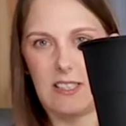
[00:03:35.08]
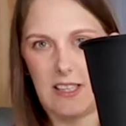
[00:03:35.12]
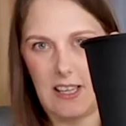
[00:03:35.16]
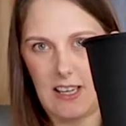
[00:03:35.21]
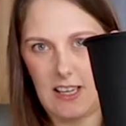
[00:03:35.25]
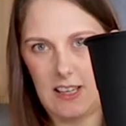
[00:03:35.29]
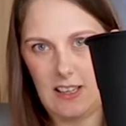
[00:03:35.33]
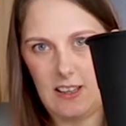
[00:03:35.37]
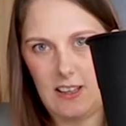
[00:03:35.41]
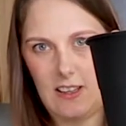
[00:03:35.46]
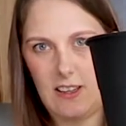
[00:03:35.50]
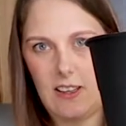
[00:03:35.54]

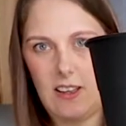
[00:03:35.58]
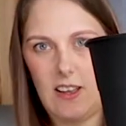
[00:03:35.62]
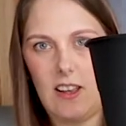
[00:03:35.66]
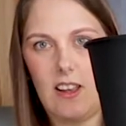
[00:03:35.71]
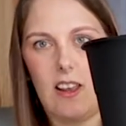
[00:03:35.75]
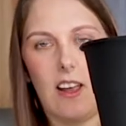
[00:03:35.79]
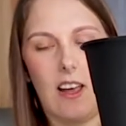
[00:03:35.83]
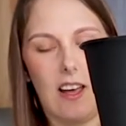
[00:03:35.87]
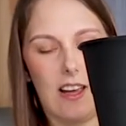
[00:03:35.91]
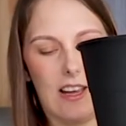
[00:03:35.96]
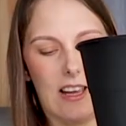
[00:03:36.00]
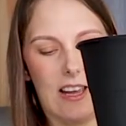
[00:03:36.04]
say,
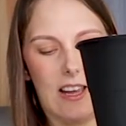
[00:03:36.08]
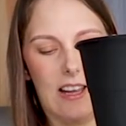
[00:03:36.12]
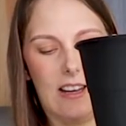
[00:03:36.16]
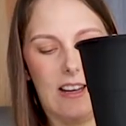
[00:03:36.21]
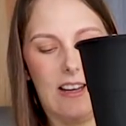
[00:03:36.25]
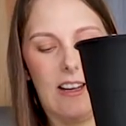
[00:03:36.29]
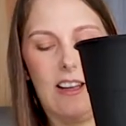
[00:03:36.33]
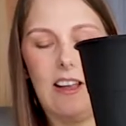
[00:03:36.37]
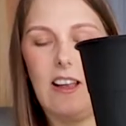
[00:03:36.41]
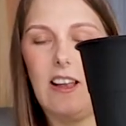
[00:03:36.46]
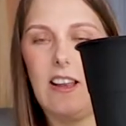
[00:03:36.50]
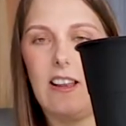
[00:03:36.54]
again,
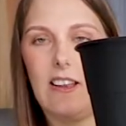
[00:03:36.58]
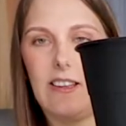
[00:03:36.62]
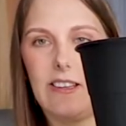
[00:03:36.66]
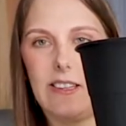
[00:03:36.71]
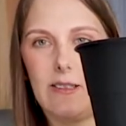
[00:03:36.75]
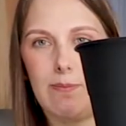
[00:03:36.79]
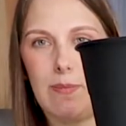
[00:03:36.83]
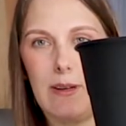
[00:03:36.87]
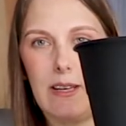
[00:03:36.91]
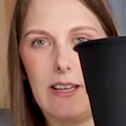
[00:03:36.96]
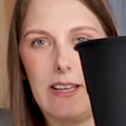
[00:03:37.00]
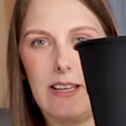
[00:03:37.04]
this
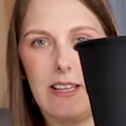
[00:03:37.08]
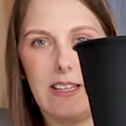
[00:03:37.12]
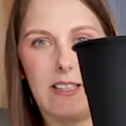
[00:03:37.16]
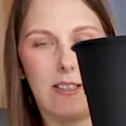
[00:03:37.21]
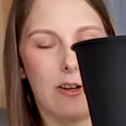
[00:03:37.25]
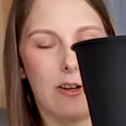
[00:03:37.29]
bit is